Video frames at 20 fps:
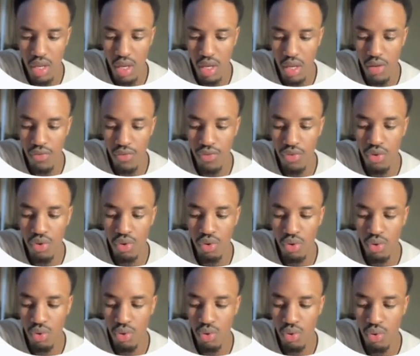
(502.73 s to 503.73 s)
if
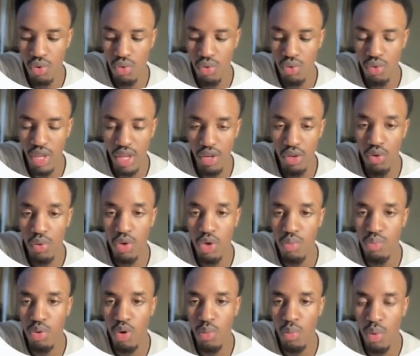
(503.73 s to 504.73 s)
you like, you want to
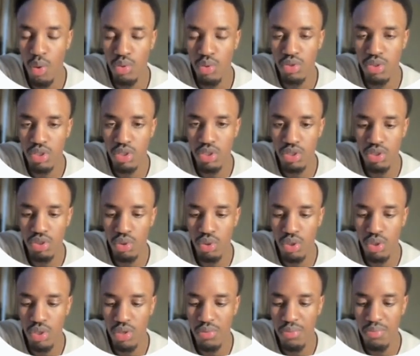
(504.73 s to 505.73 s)
promote
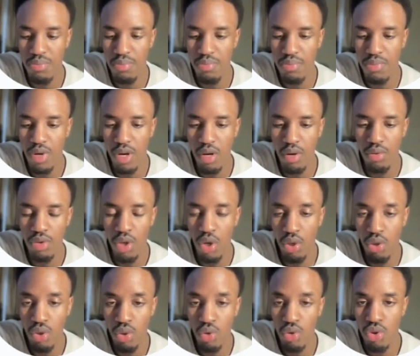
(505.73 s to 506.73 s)
to an
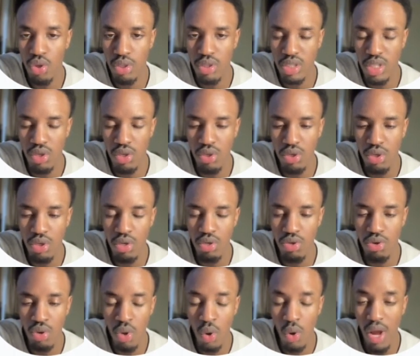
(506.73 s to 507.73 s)
audience that you
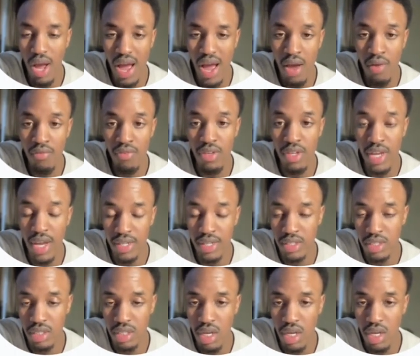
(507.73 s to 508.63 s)
don't have yet,